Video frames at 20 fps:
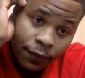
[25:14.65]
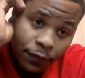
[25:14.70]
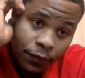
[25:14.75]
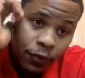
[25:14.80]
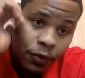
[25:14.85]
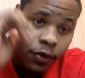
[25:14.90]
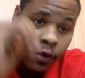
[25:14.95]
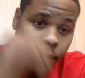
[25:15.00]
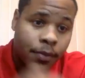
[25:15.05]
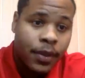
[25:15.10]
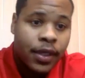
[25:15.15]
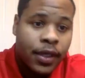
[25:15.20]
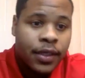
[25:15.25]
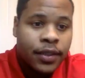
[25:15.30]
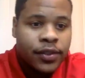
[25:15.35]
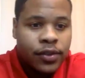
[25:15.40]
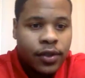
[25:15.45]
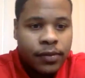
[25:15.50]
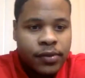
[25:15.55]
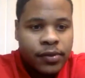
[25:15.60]
For real,
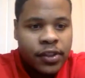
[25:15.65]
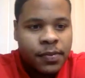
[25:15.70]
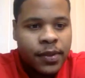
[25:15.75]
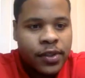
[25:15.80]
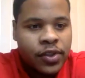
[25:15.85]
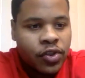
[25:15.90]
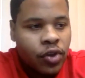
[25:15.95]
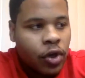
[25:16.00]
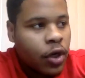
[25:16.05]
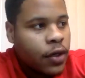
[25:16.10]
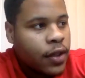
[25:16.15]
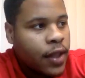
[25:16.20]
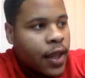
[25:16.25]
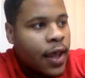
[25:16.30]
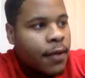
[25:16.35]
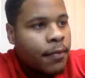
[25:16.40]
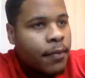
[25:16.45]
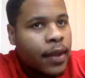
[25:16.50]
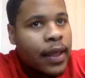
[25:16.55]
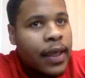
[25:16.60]
man. So I've just been starting
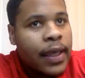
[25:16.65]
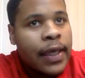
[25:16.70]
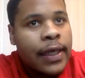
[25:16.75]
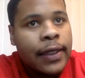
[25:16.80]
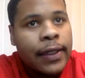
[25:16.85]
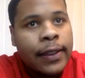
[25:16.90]
that, man.